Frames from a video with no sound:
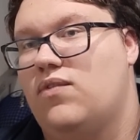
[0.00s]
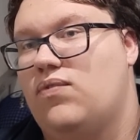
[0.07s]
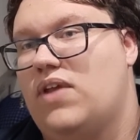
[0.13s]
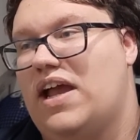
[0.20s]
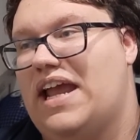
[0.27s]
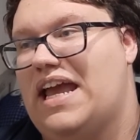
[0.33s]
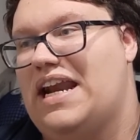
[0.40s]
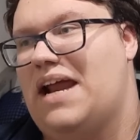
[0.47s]

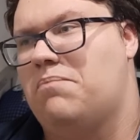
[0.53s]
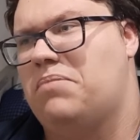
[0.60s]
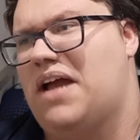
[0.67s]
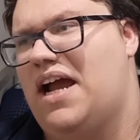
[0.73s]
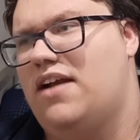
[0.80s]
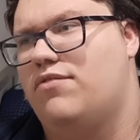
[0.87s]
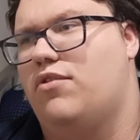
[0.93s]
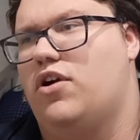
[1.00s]
again, I'm
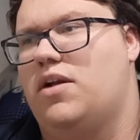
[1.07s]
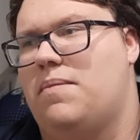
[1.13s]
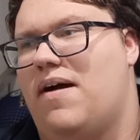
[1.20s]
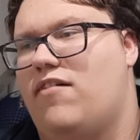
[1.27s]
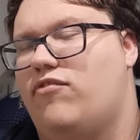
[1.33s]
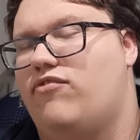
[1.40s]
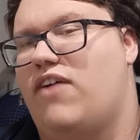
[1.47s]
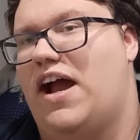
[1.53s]
kind of worried
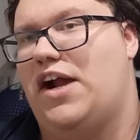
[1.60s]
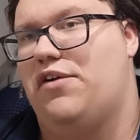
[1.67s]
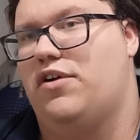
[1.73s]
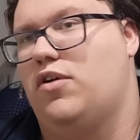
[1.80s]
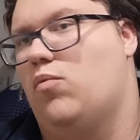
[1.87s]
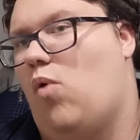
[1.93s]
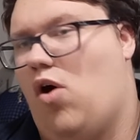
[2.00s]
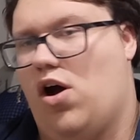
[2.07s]
about Fire
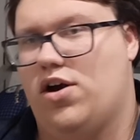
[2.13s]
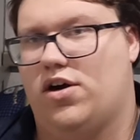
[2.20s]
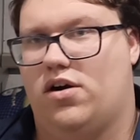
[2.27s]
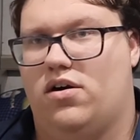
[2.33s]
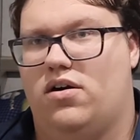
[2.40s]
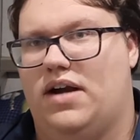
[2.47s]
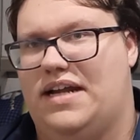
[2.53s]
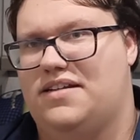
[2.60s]
and
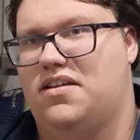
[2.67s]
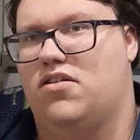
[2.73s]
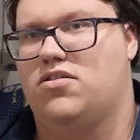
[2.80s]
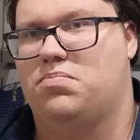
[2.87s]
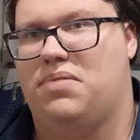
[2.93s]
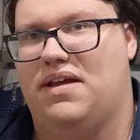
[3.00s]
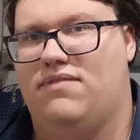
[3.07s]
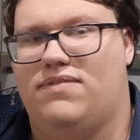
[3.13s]
Water, as those
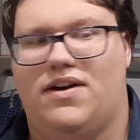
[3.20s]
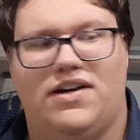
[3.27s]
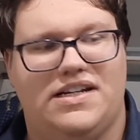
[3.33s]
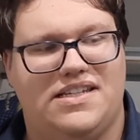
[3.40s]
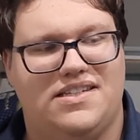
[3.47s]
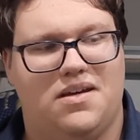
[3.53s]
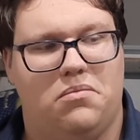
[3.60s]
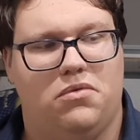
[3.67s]
play very
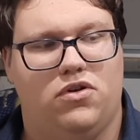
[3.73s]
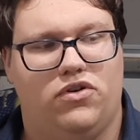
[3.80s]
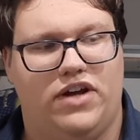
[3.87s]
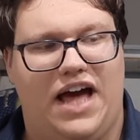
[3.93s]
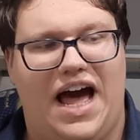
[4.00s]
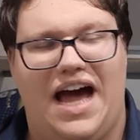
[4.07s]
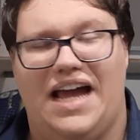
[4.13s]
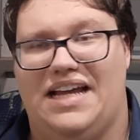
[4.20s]
similar
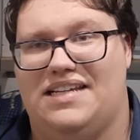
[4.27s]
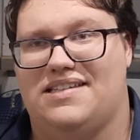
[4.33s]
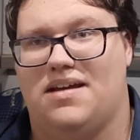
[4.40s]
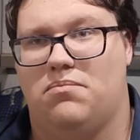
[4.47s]
to Ice.